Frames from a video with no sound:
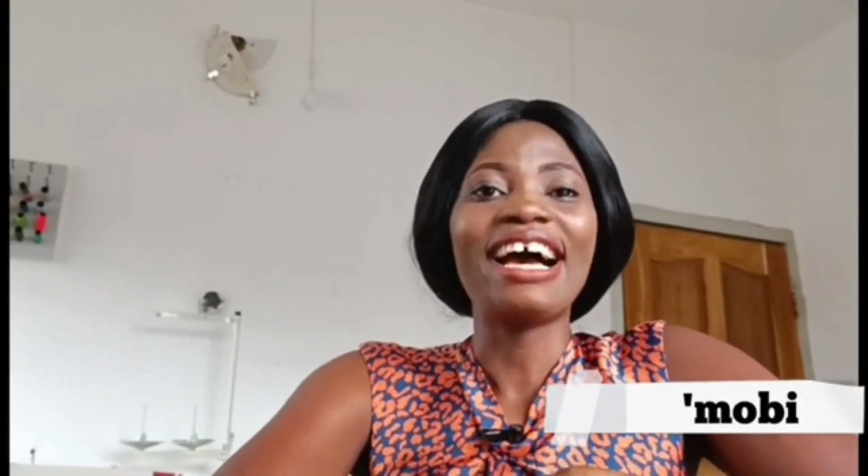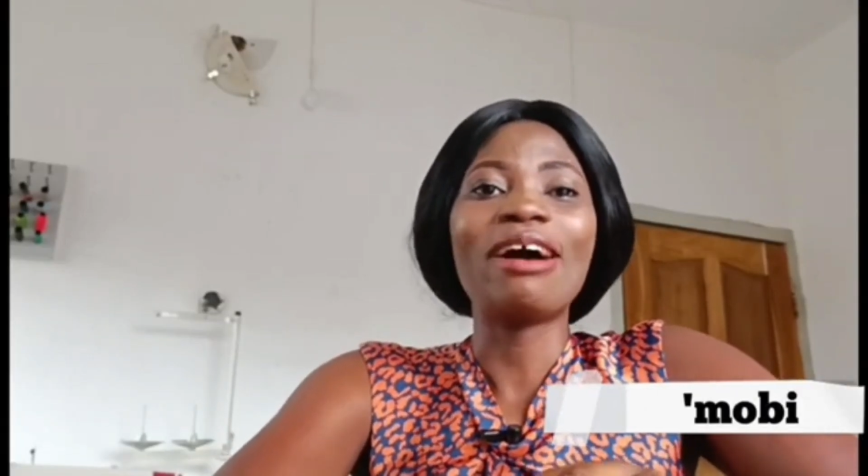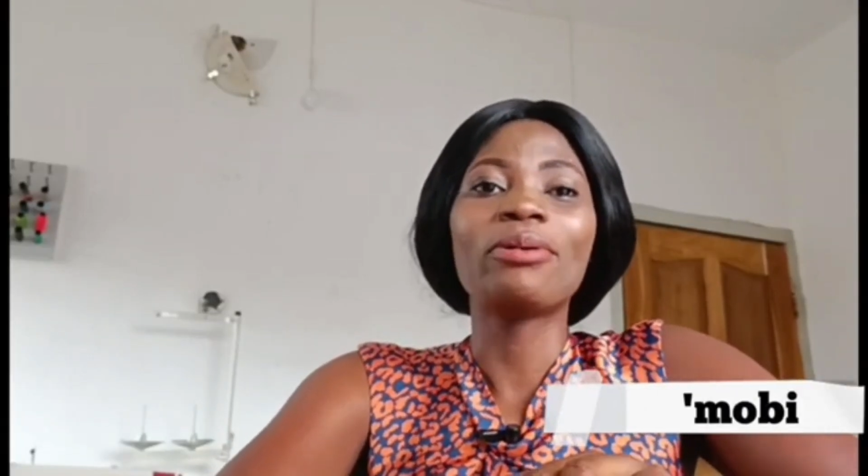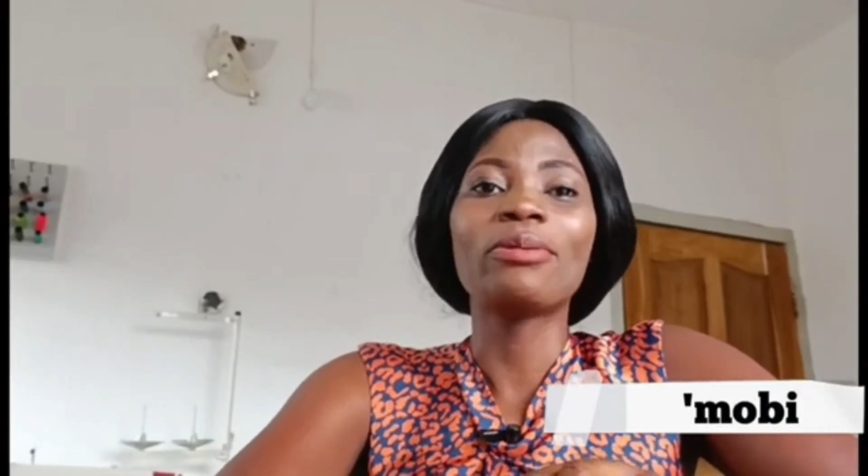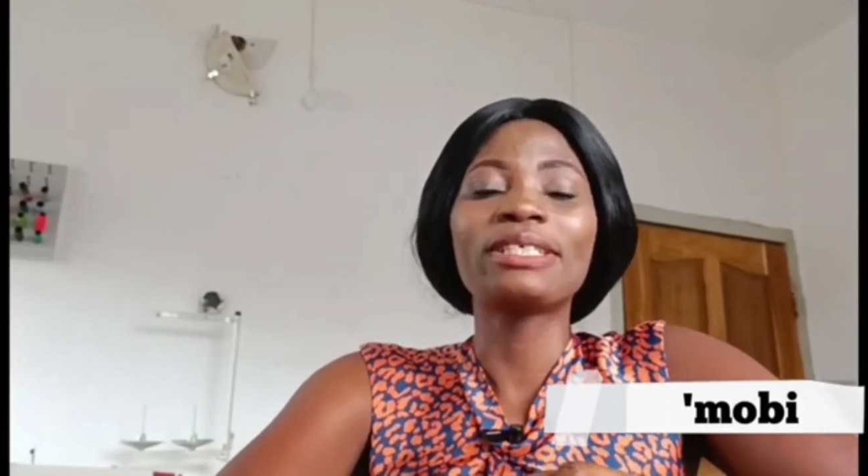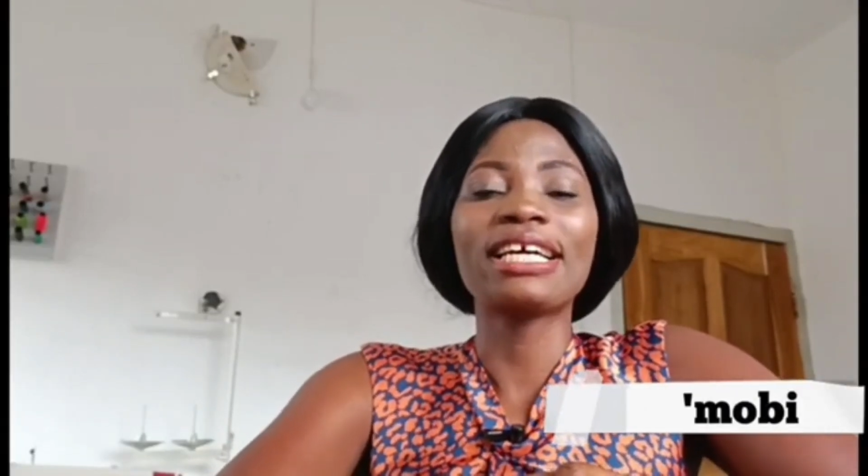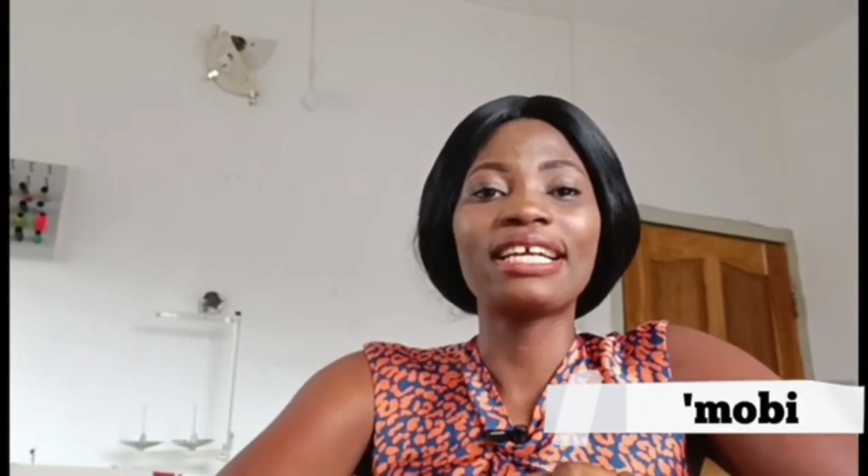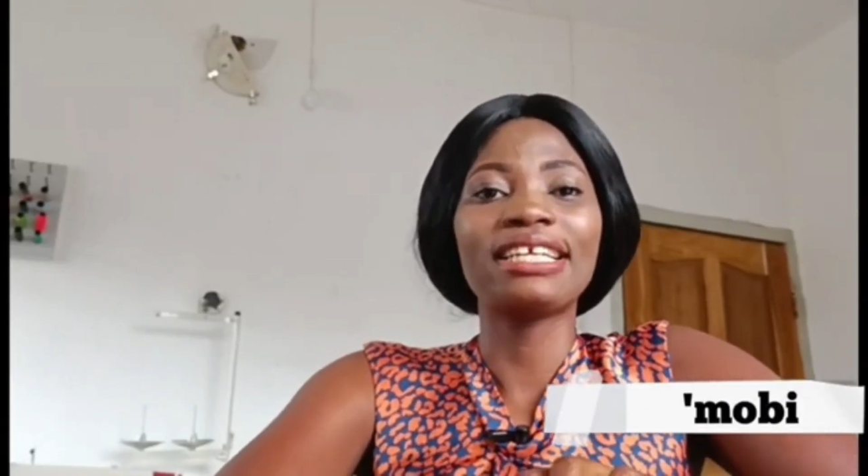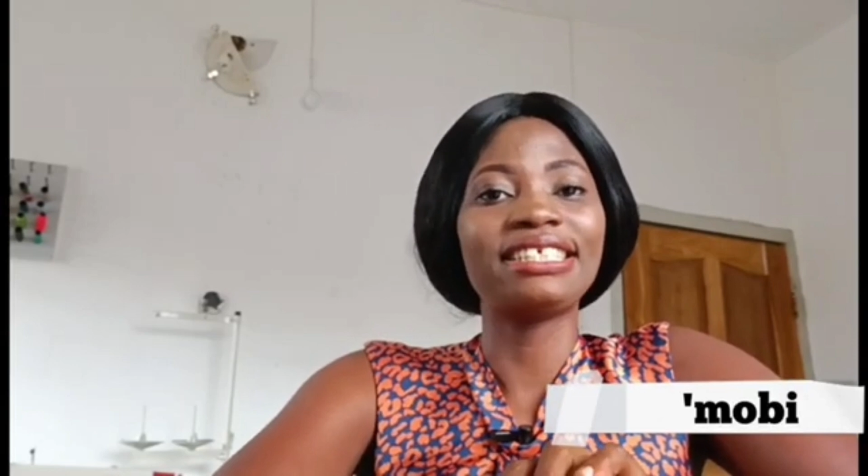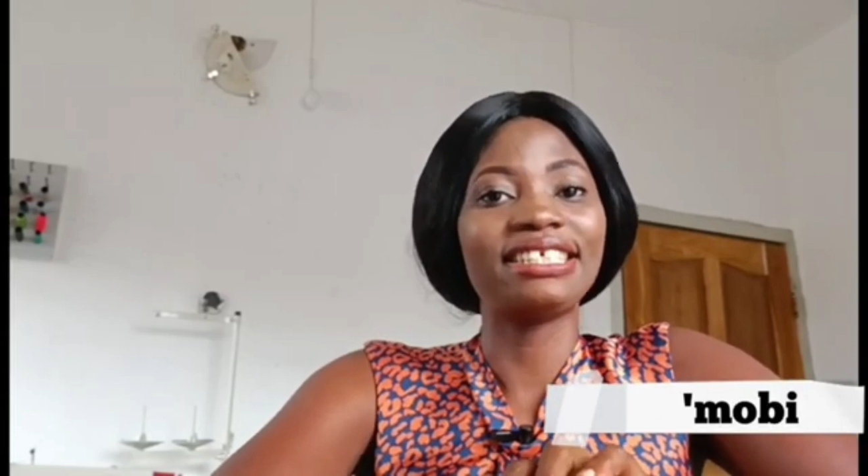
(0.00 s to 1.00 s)
I'm an
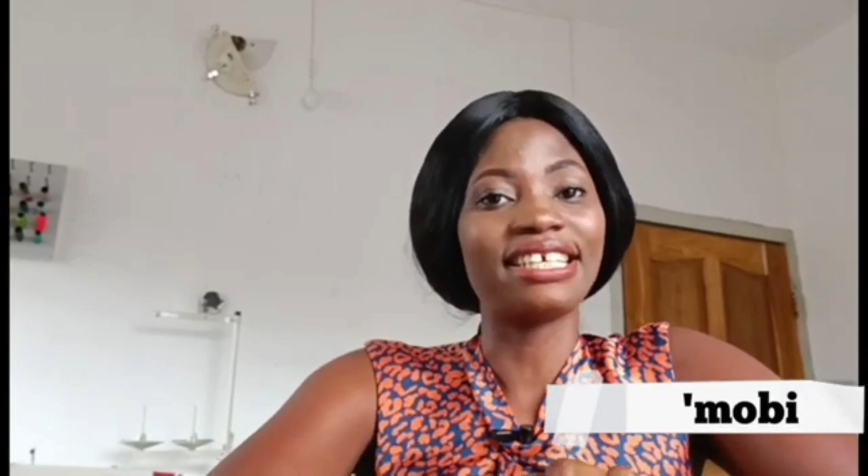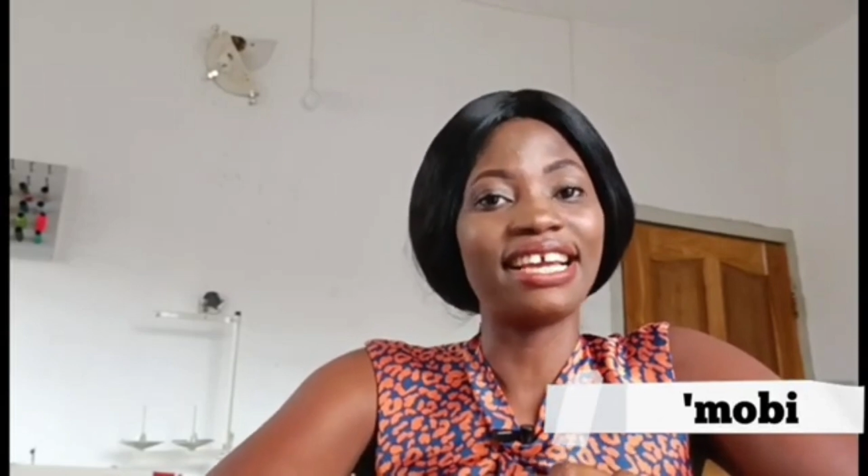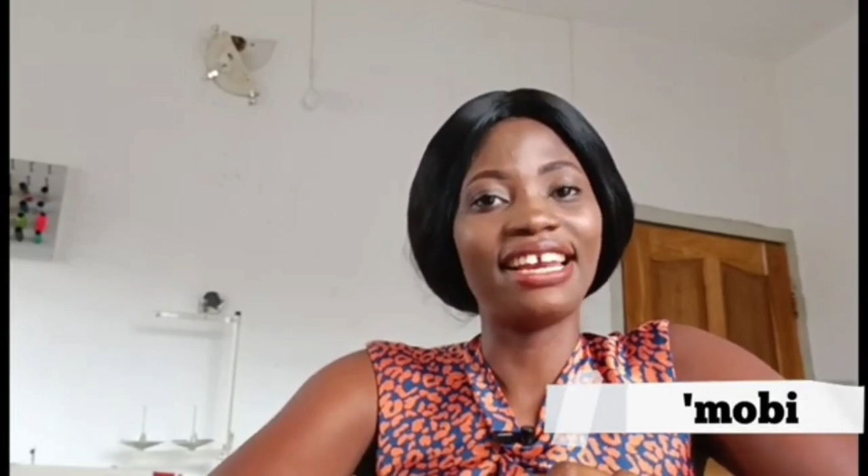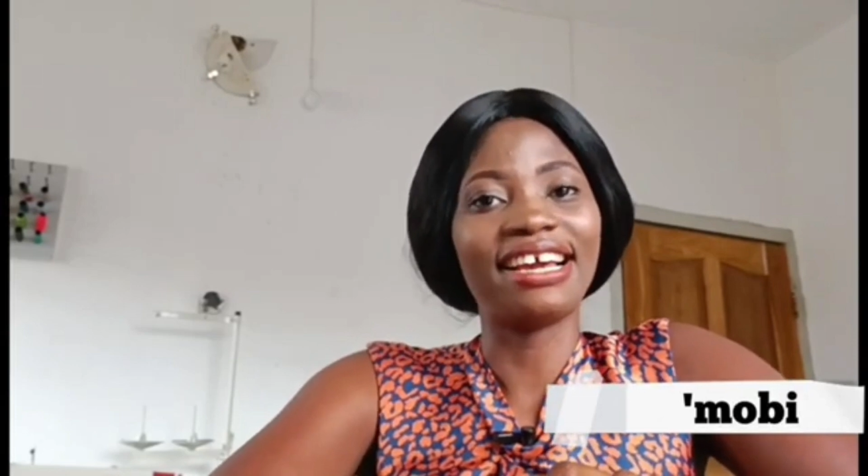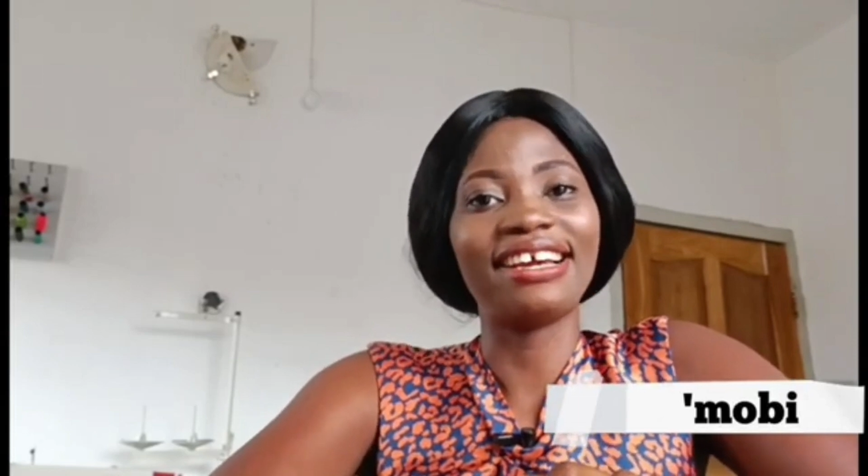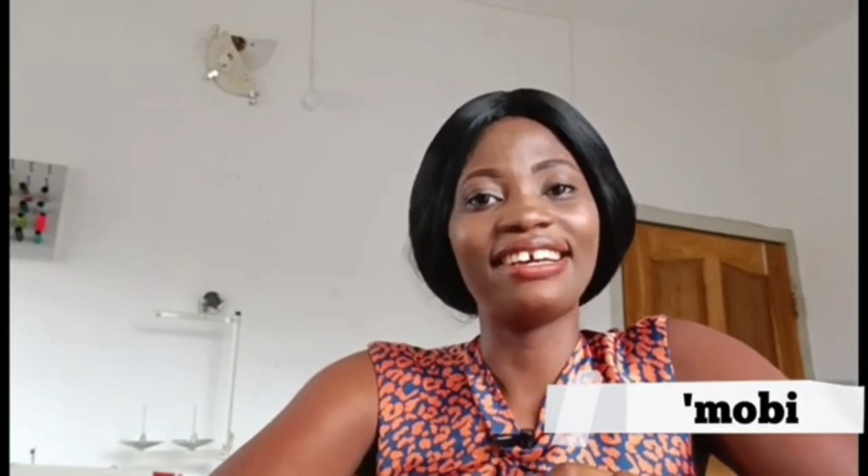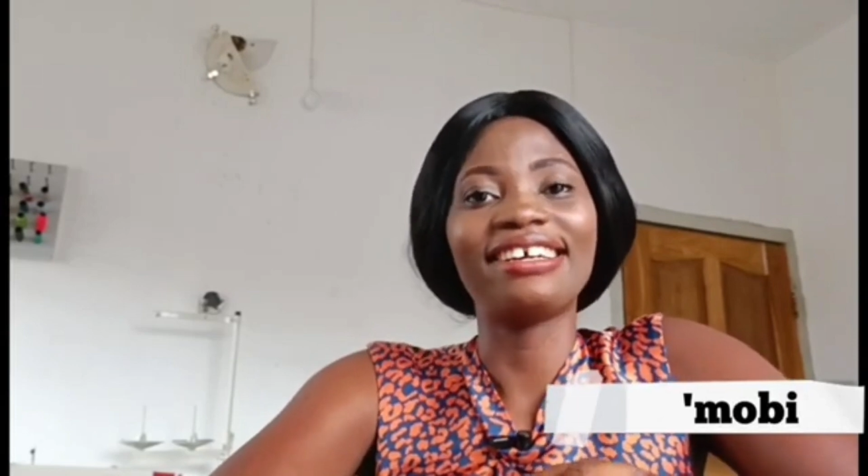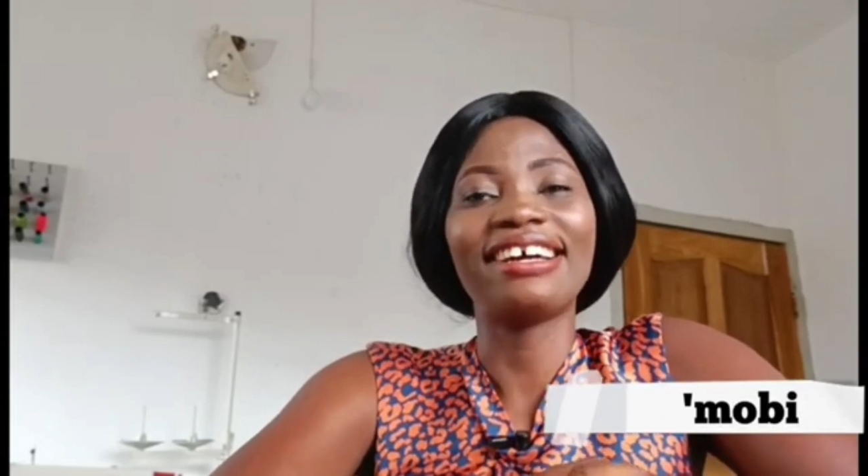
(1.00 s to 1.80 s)
upcycling designer.